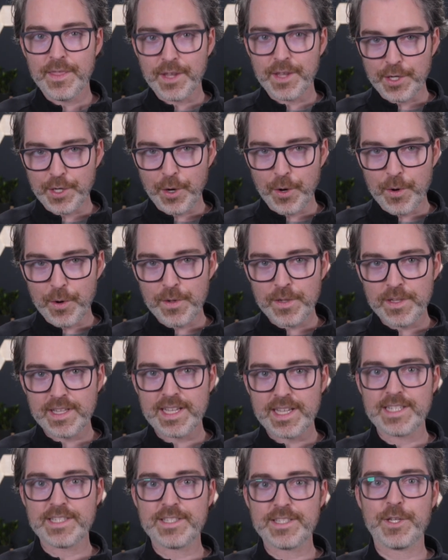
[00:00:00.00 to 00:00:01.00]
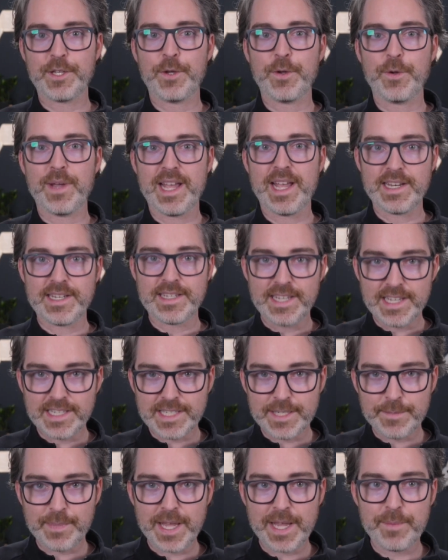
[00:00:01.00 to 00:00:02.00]
The goal is to
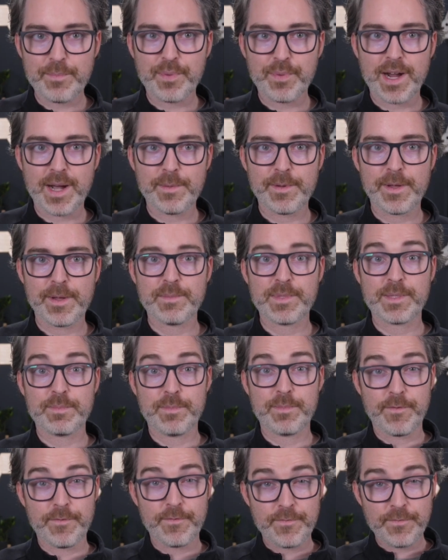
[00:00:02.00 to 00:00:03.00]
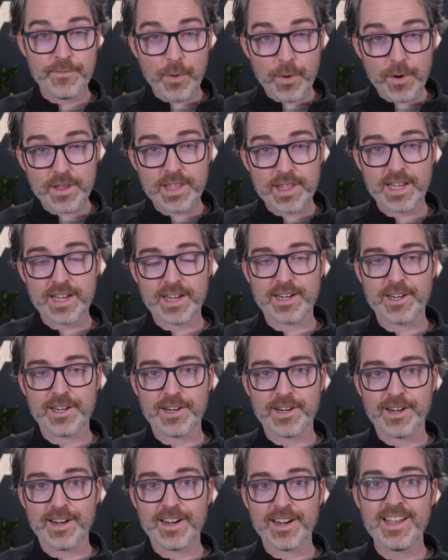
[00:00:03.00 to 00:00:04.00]
anticipate problems before they
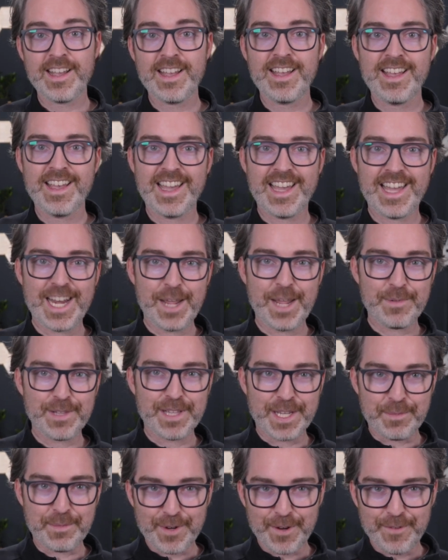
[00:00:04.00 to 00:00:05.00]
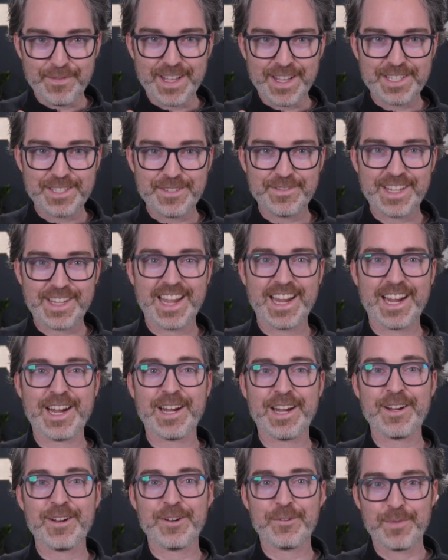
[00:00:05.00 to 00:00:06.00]
occur, enabling preventive
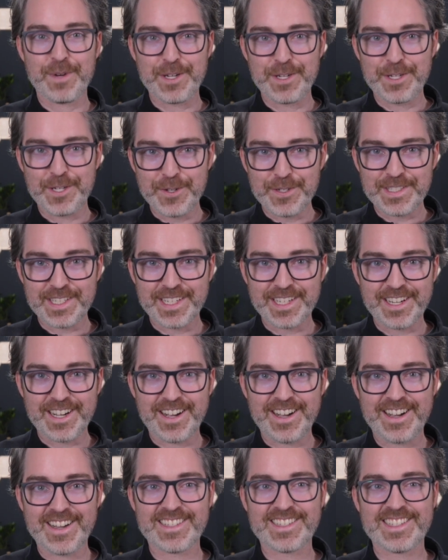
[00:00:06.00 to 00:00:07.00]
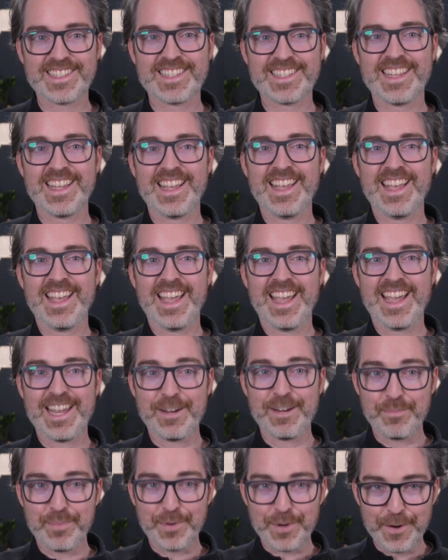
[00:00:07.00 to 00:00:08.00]
care, reducing costs,
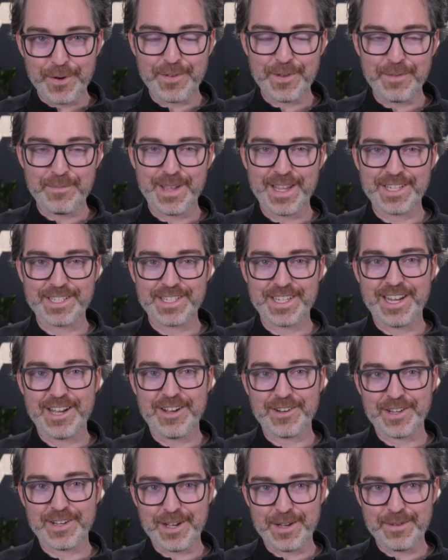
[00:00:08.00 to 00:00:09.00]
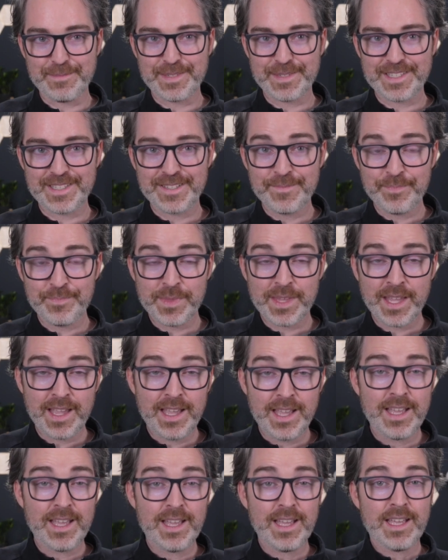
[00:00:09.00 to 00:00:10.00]
and improving patient outcomes.
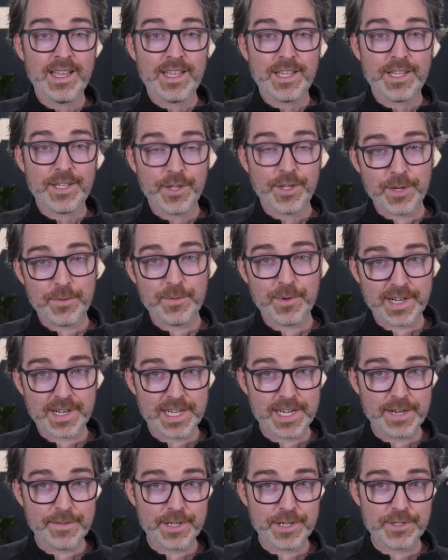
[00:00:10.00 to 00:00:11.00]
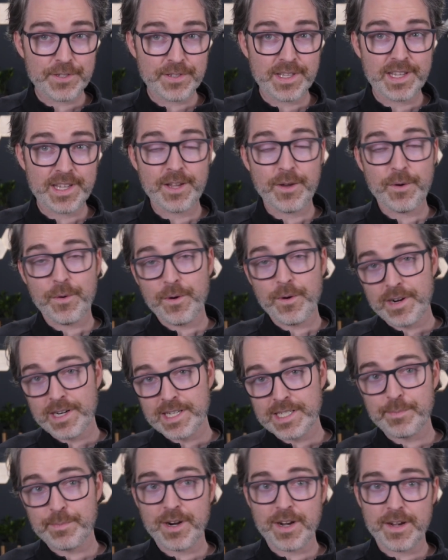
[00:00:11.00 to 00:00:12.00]
You can work individually or
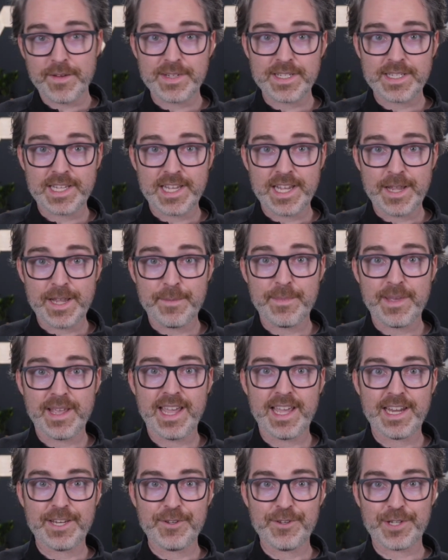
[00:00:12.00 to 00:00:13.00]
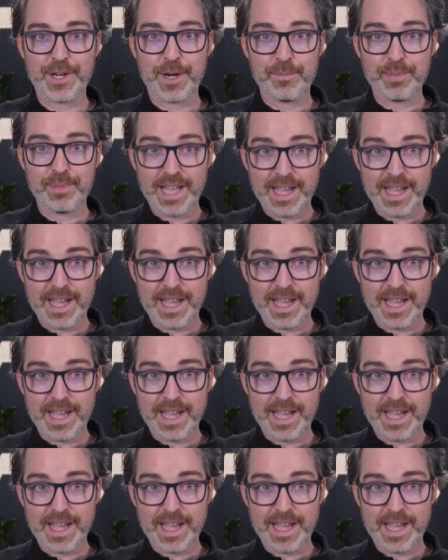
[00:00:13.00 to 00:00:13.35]
as part of a team and use our